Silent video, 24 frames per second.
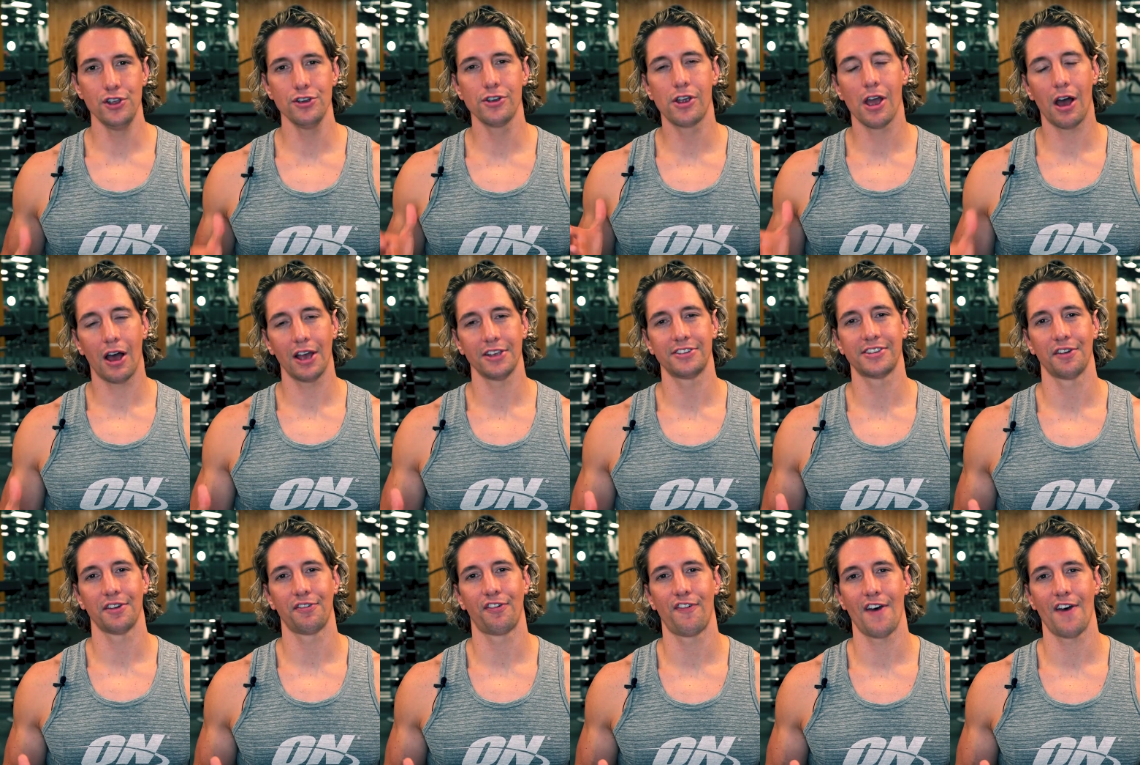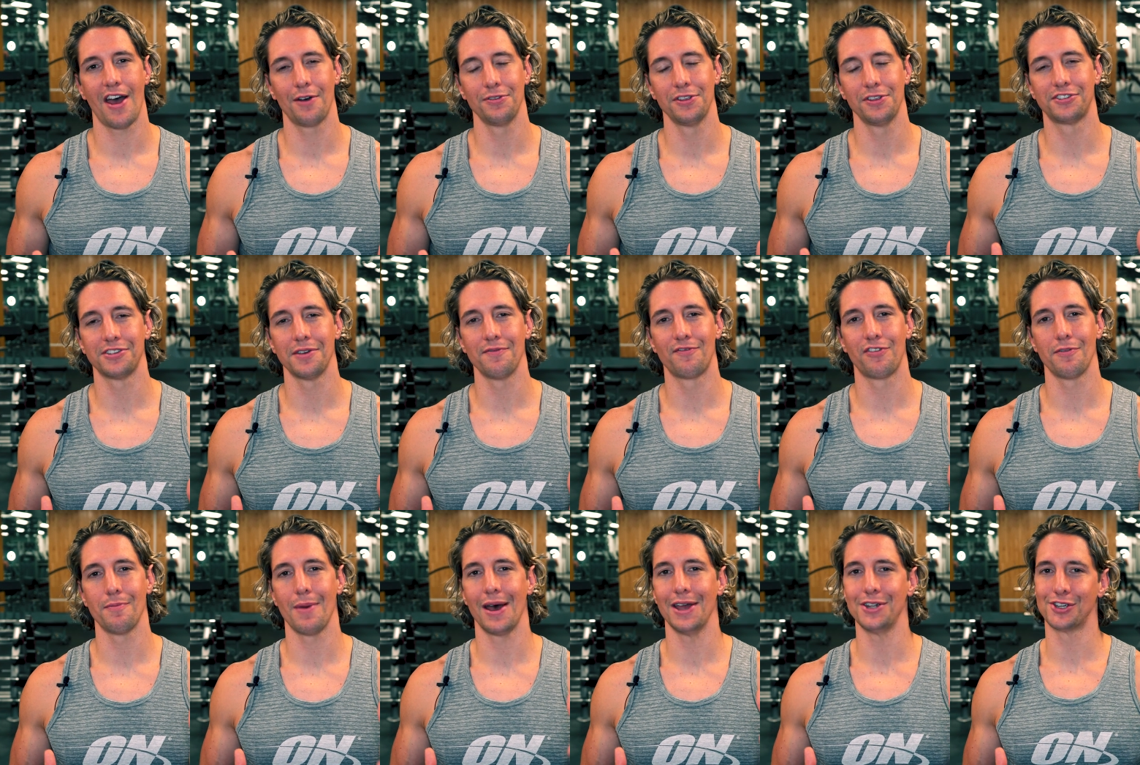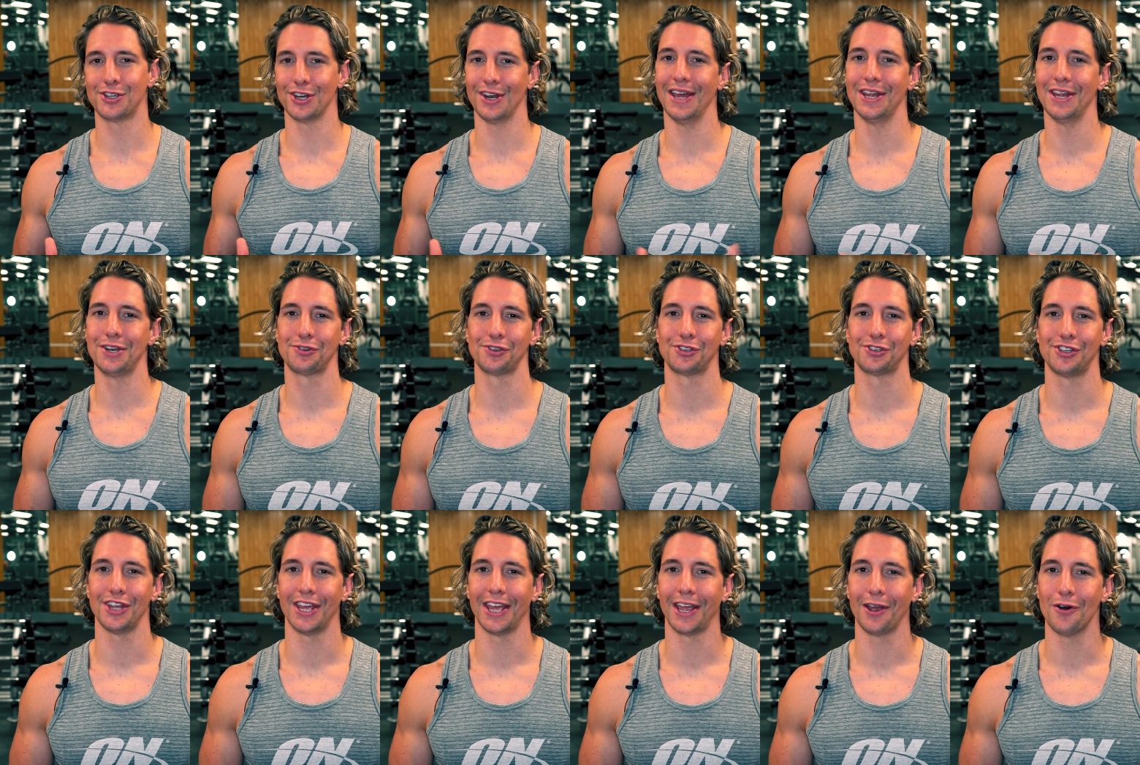you guys have found this information
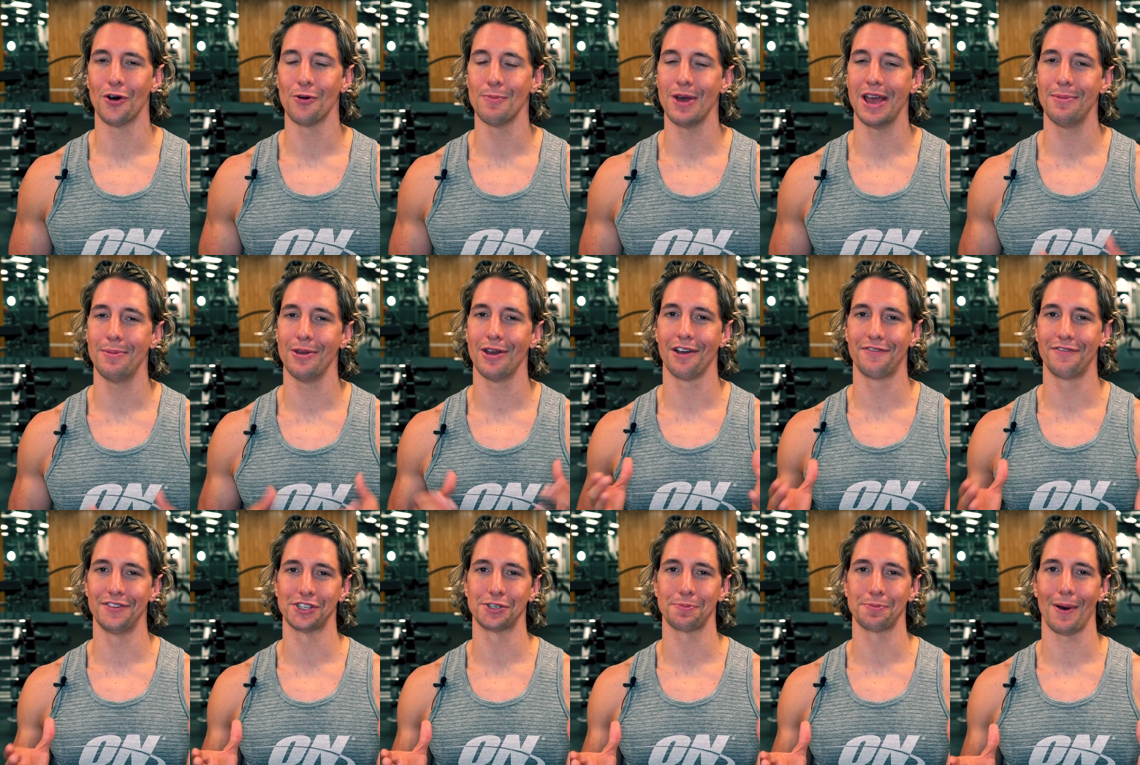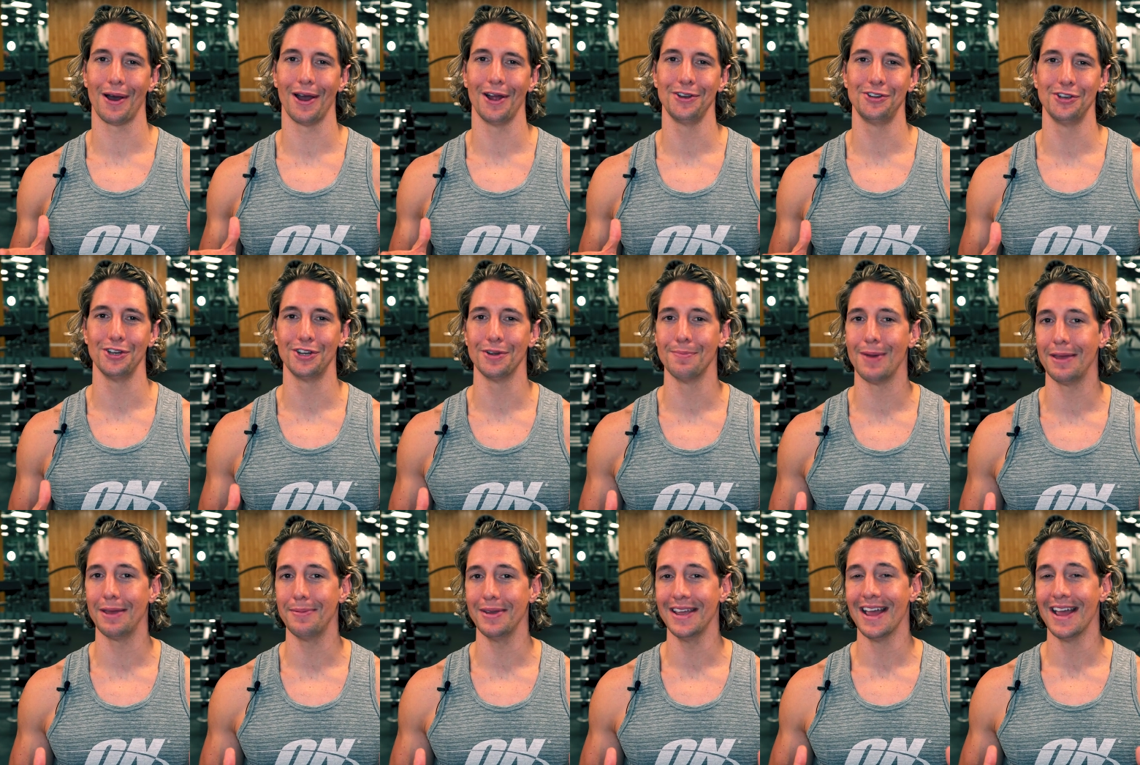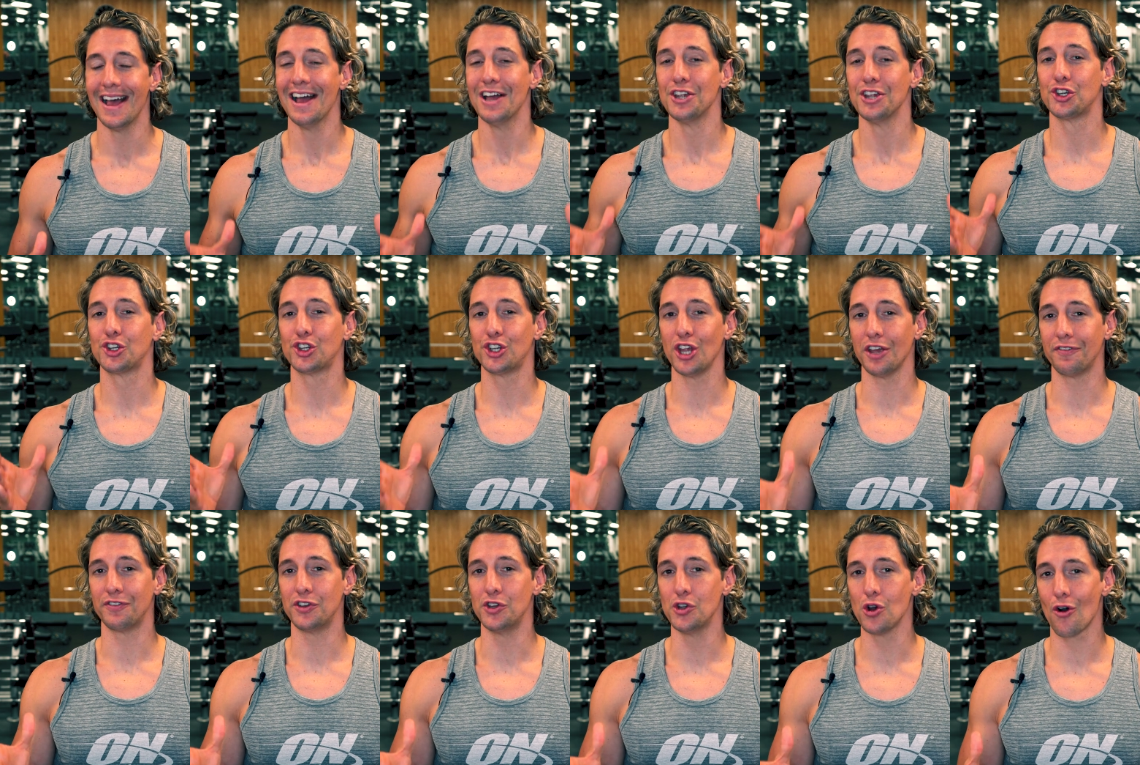interesting, or maybe I've inspired you to maybe
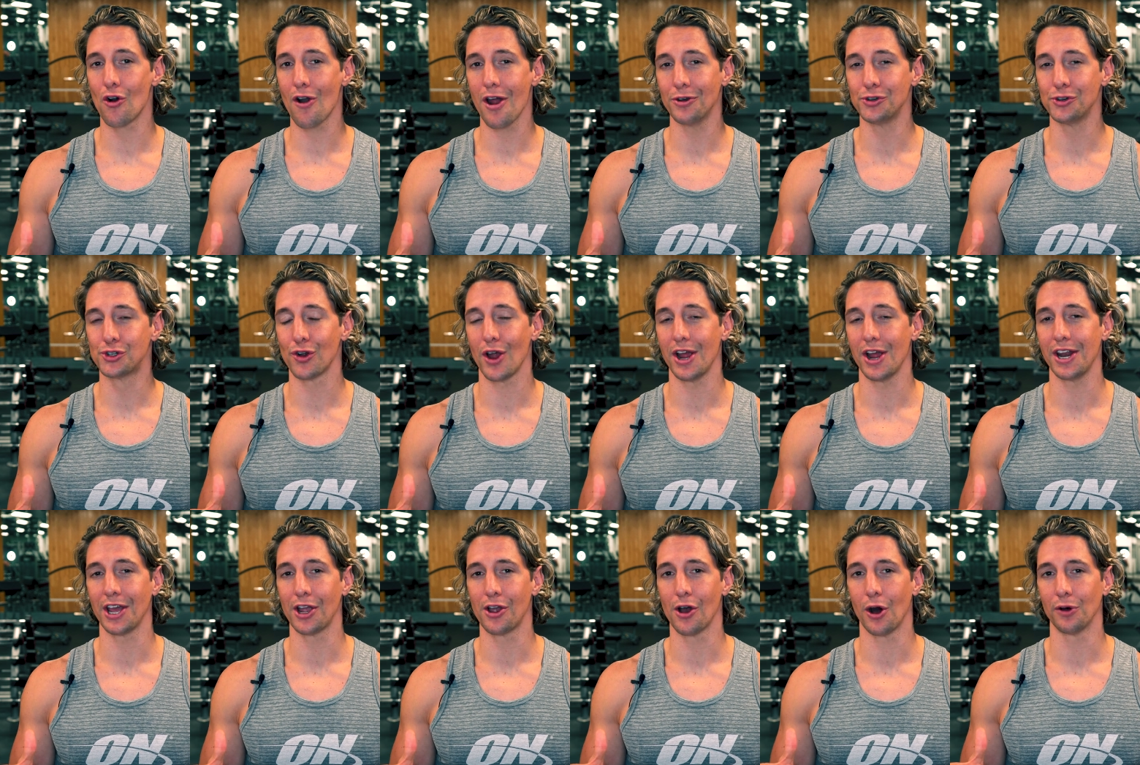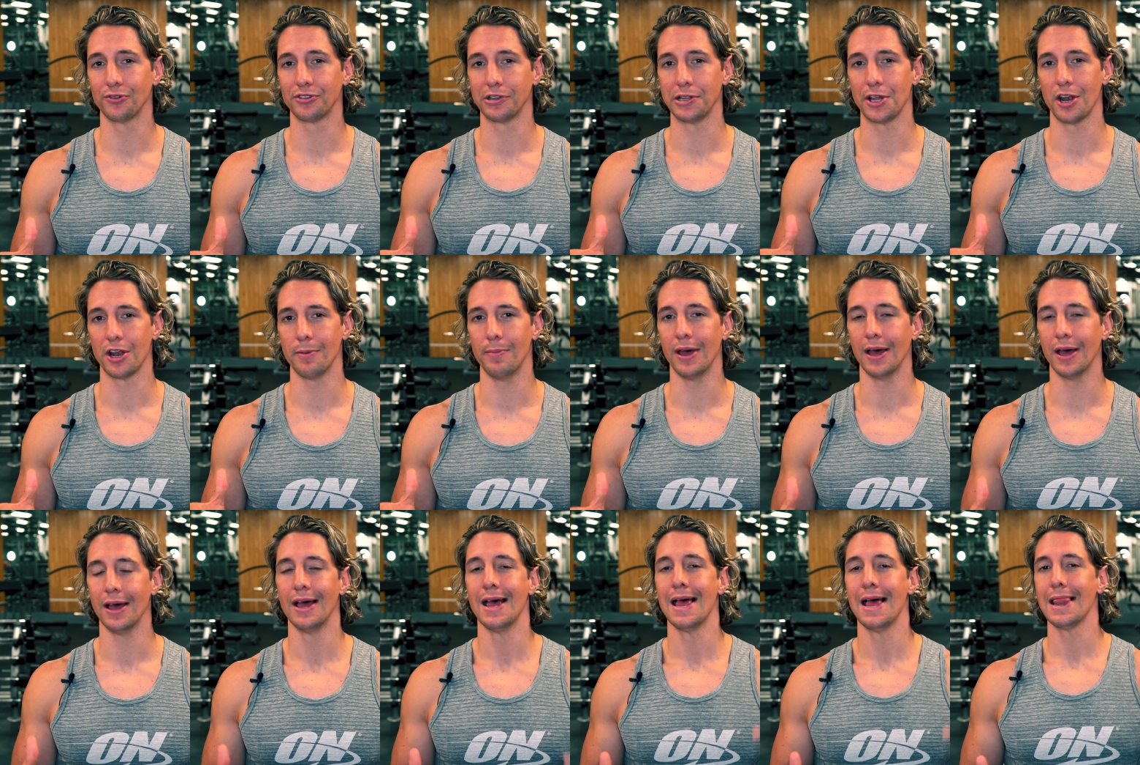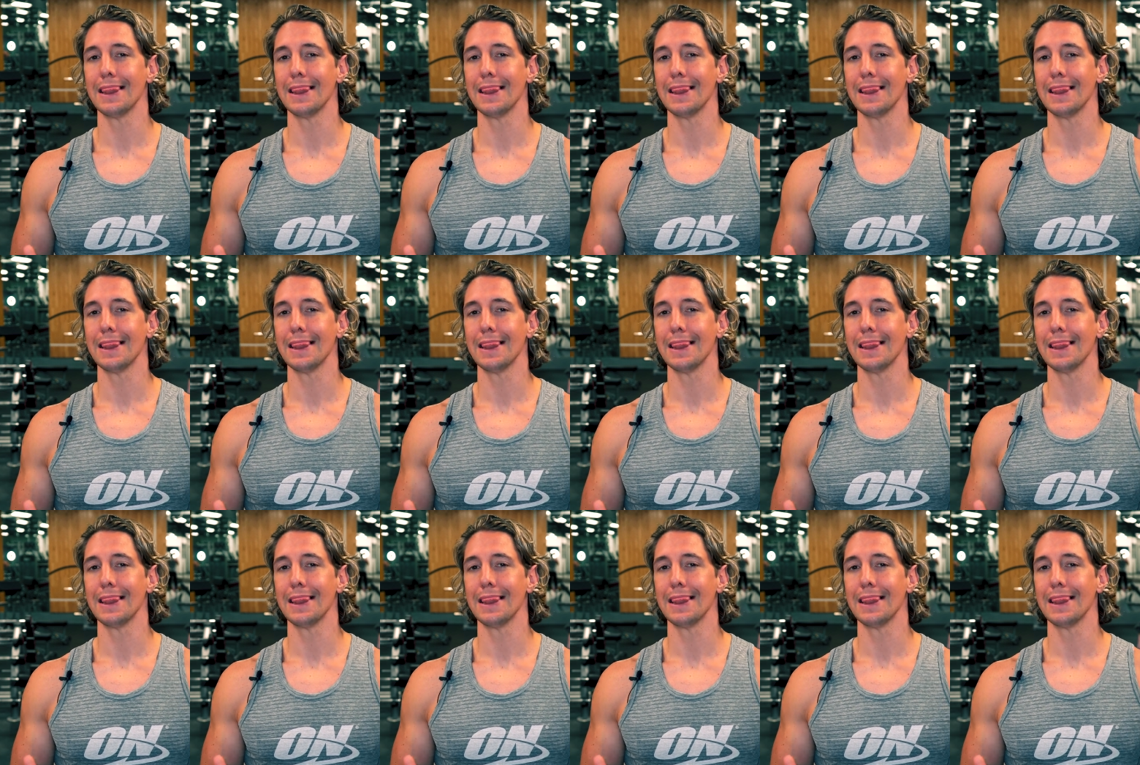shift your own training goals a little bit,